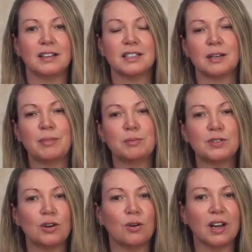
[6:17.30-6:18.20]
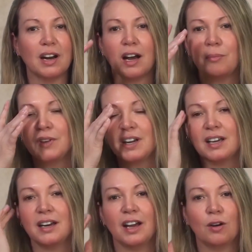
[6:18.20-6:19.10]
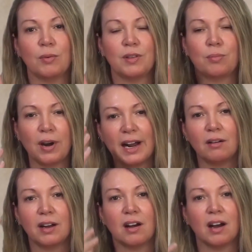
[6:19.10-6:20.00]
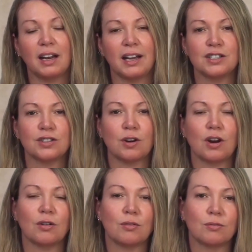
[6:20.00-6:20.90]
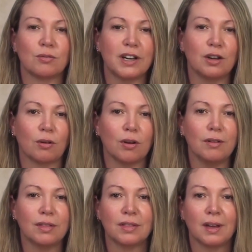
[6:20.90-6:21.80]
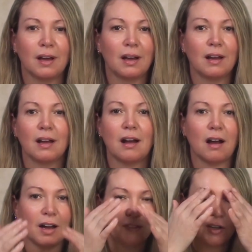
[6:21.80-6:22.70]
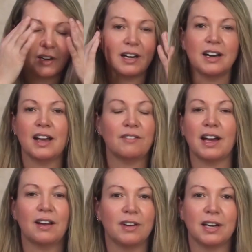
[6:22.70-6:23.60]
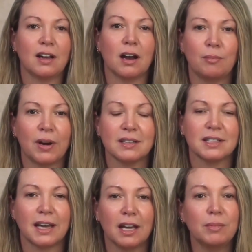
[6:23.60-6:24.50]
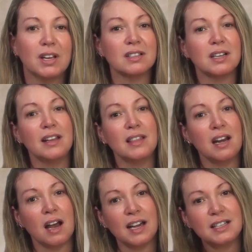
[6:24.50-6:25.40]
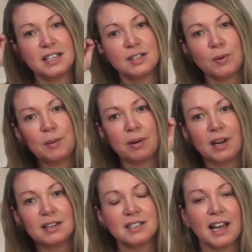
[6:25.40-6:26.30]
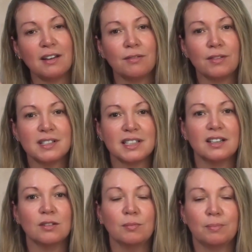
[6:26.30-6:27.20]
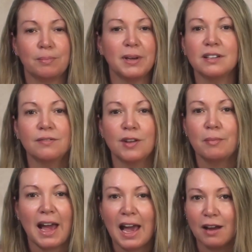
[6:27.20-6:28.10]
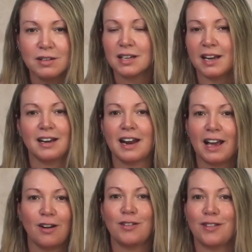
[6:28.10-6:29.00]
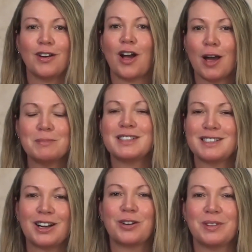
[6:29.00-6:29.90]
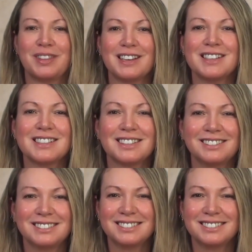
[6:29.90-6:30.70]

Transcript: Some people talk it up that it can help with brow and eyelash regrowth. I'm gonna never have any eyebrows again because in the 90s we plucked every single bit of them out, and now I'm stuck with this.